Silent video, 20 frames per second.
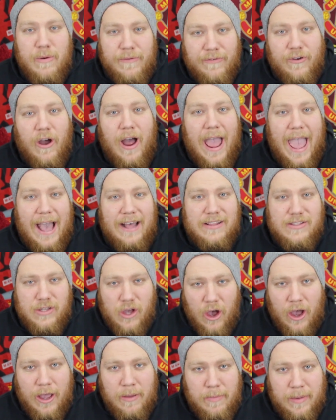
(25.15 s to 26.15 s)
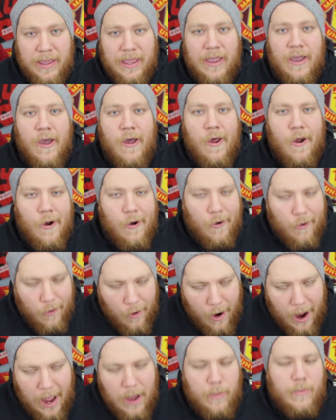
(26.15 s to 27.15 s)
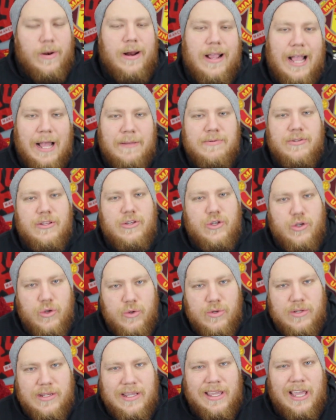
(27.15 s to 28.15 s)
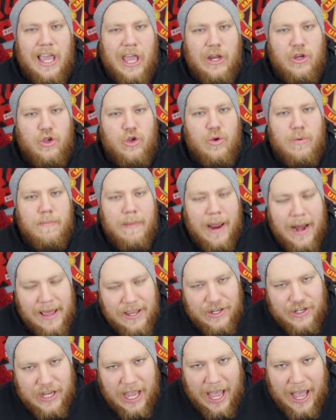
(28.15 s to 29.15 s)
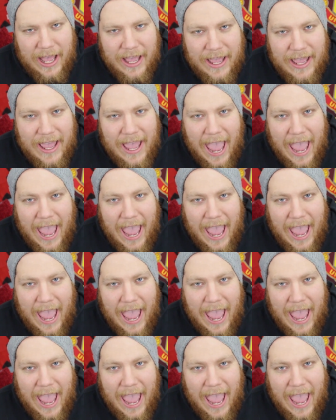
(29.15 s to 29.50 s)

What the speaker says: we've got our timing right when it comes to choosing a new manager.